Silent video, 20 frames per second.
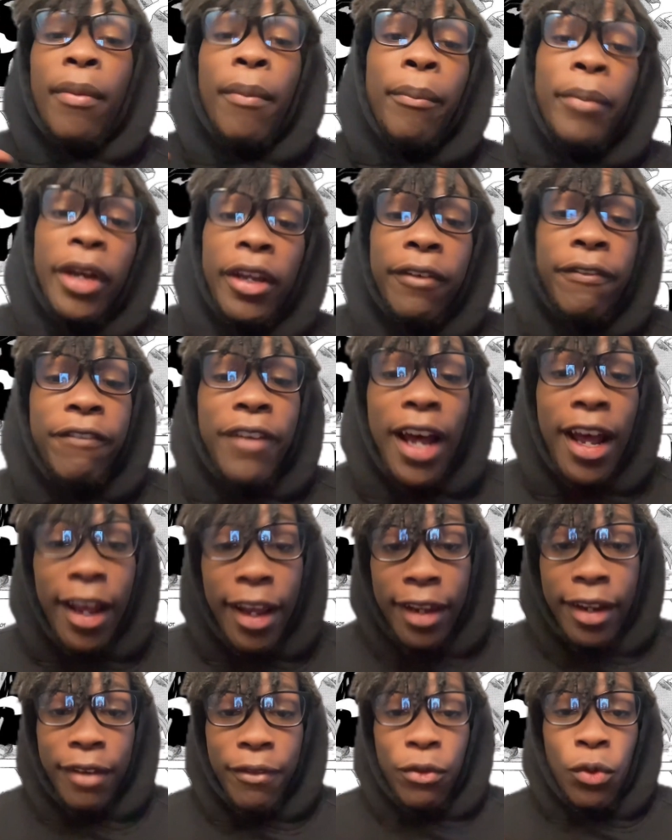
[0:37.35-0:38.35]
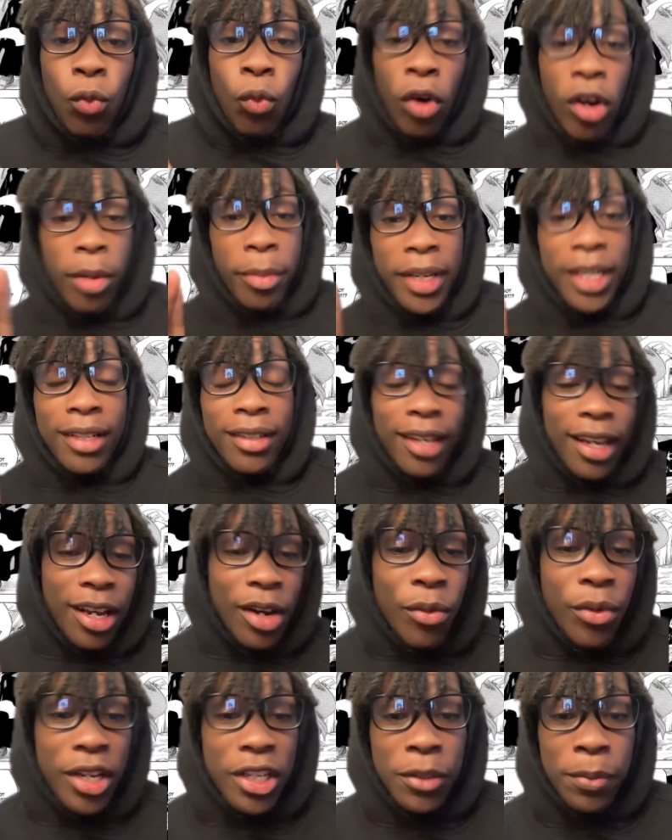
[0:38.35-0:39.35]
But fine, if you want me to take
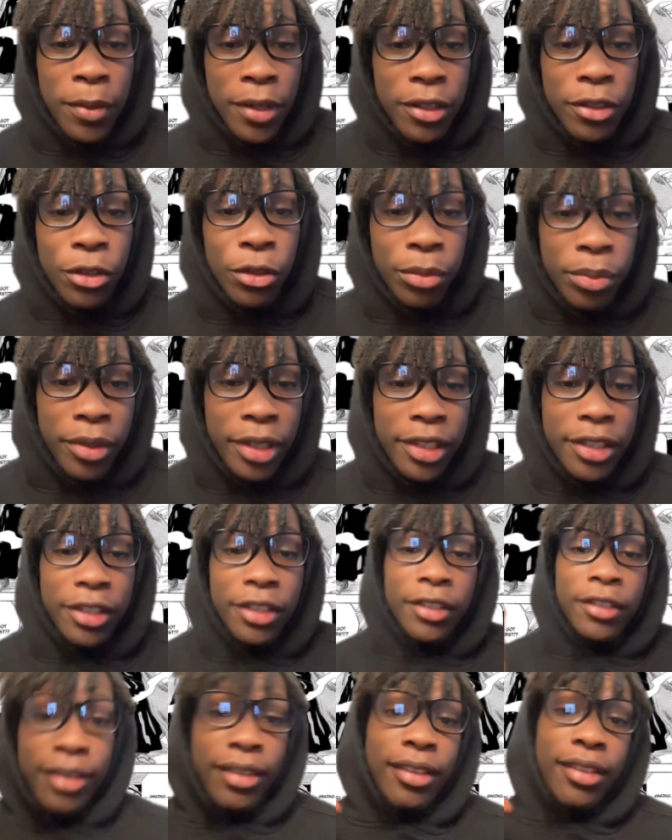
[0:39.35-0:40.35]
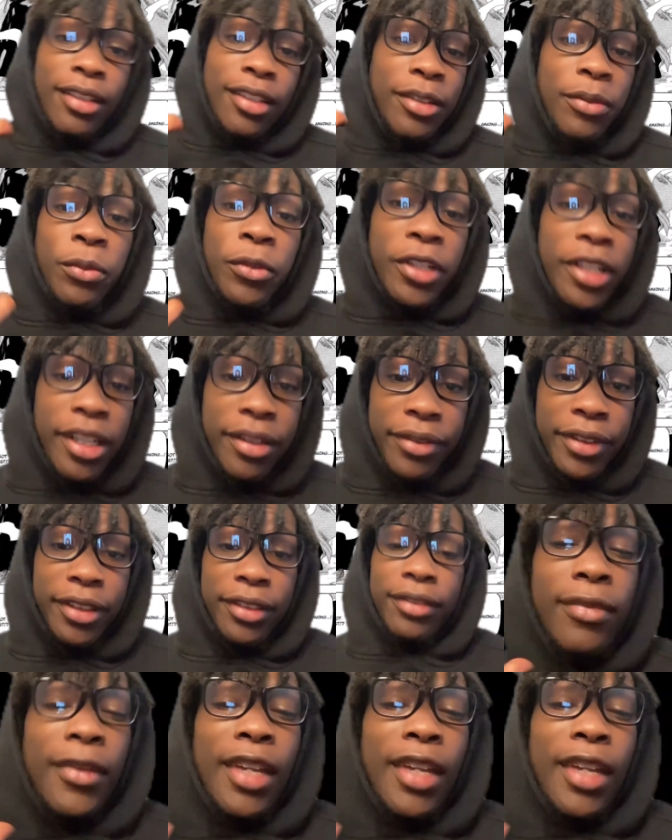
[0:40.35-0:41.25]
away spiritual pressure, then whatever.